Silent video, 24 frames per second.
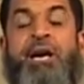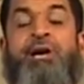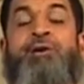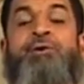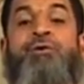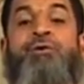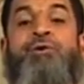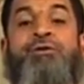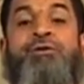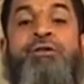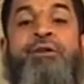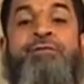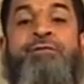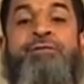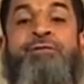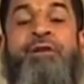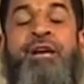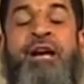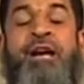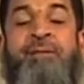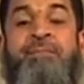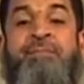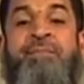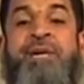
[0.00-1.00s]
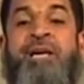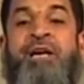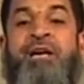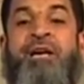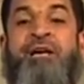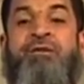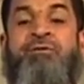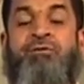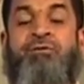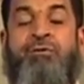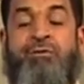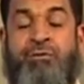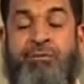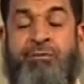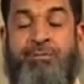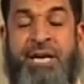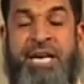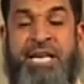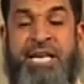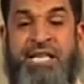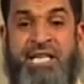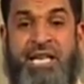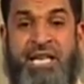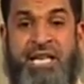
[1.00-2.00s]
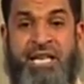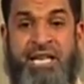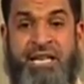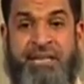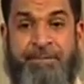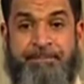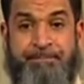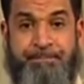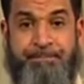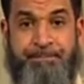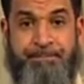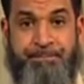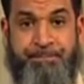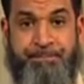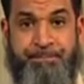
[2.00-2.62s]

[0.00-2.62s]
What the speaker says: in order for him to basically